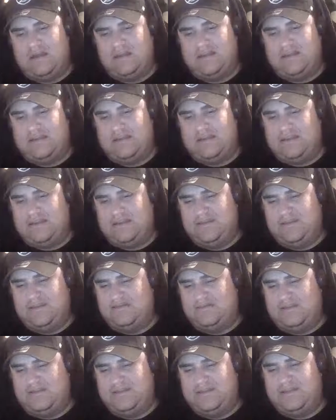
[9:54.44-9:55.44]
It'll
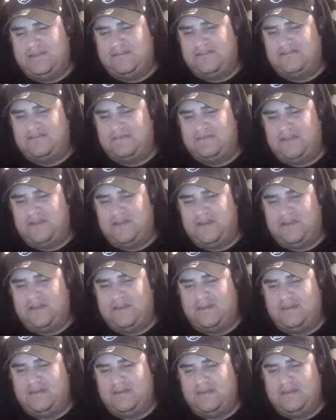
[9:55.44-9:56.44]
be tough,
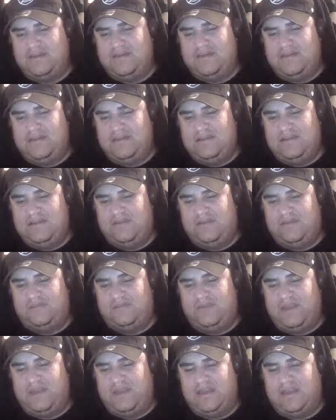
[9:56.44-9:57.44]
but it'll
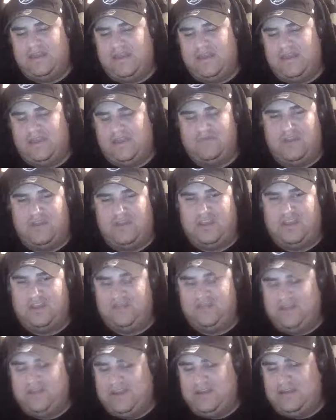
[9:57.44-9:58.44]
be a
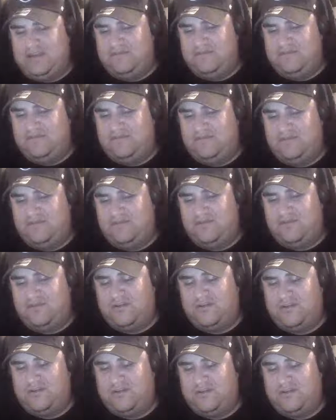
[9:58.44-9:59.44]
reunion
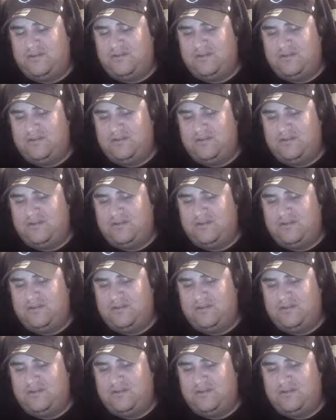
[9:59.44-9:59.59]
for